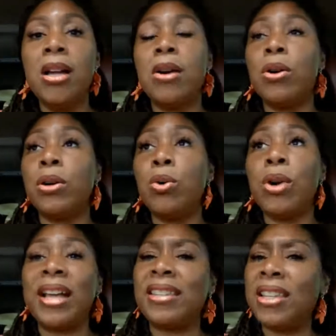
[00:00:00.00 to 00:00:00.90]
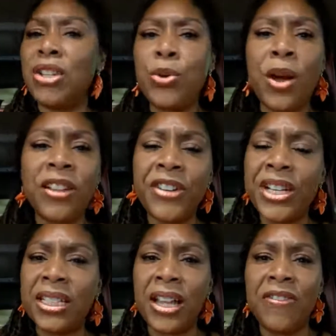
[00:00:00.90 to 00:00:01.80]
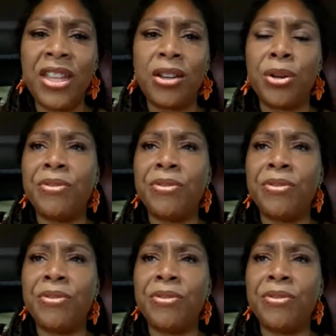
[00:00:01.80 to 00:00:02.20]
or I see that you all are very loving or